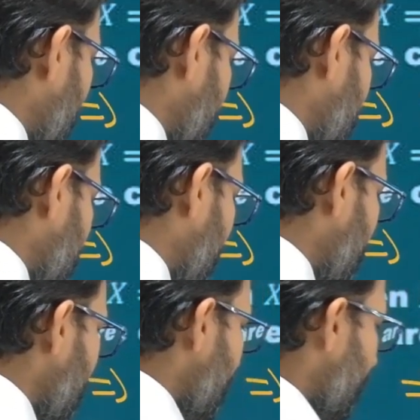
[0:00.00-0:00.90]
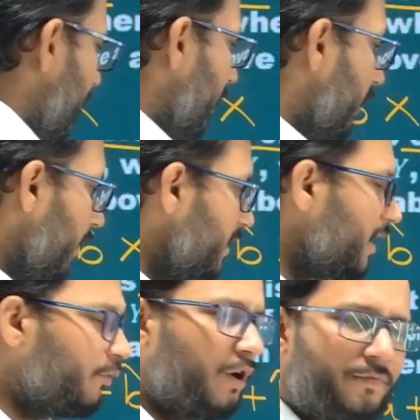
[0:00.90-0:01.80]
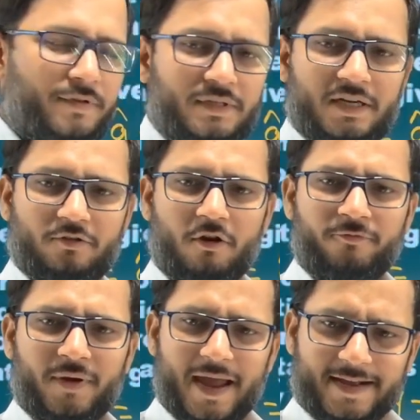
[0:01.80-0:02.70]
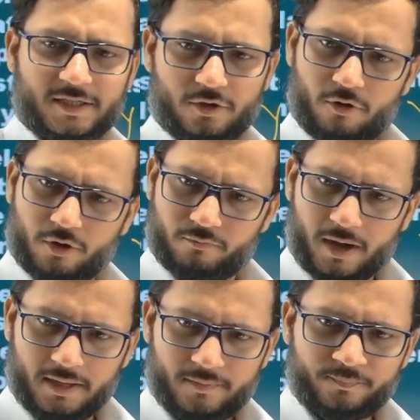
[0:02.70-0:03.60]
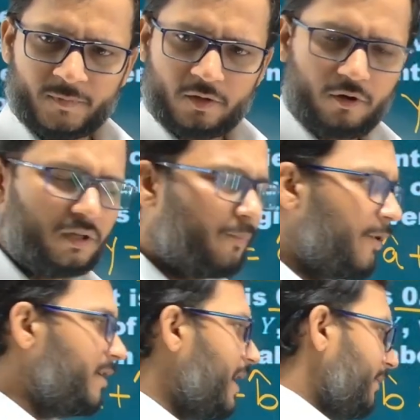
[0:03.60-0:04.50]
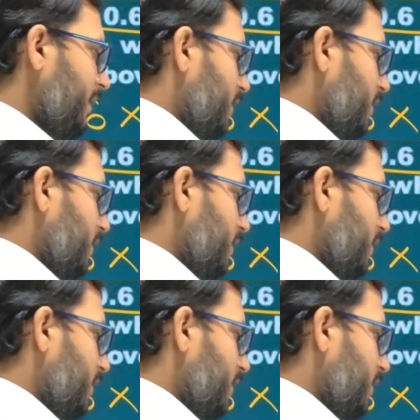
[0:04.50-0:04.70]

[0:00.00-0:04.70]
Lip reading: which is the regression coefficient of x on y. Got the point? And this